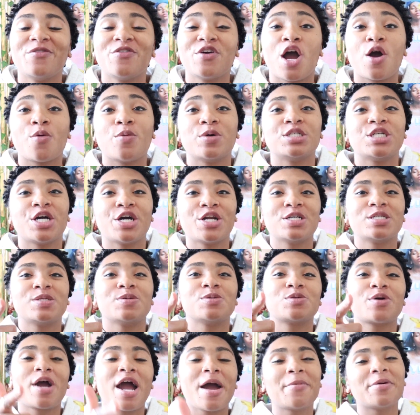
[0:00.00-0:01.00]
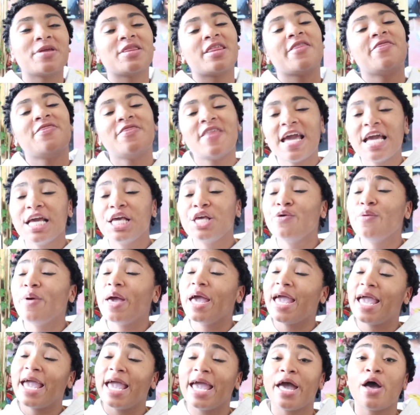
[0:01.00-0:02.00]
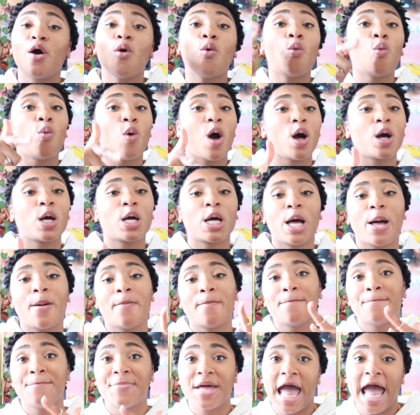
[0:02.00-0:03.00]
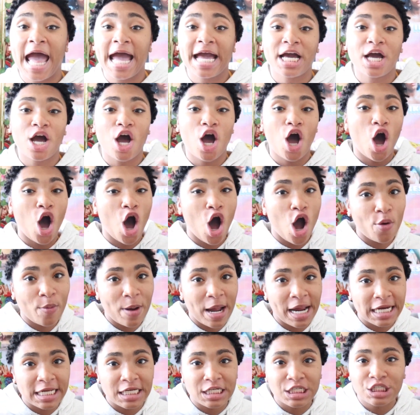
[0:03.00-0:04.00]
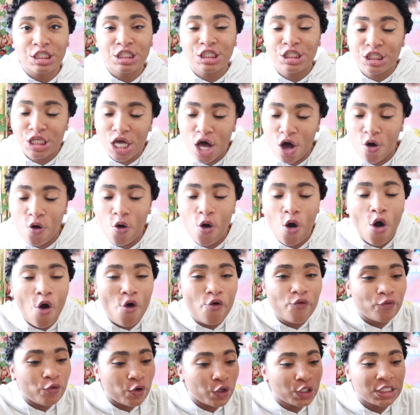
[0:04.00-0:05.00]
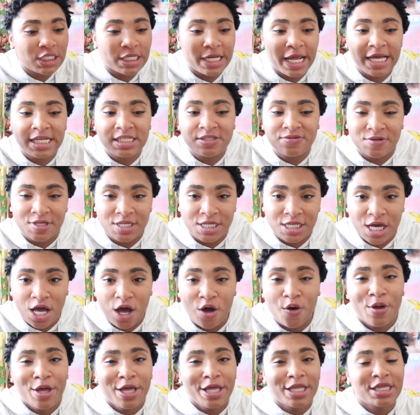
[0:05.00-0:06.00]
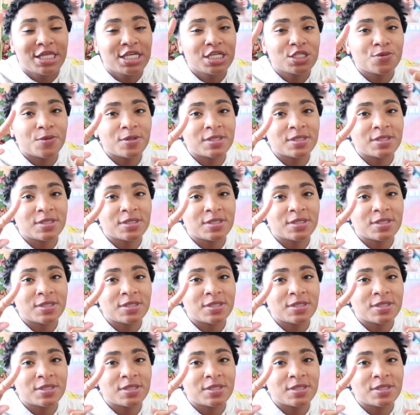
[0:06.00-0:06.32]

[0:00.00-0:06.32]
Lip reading: If you are a returning subscriber, then thank you and welcome back. Alrighty, so for today's video, this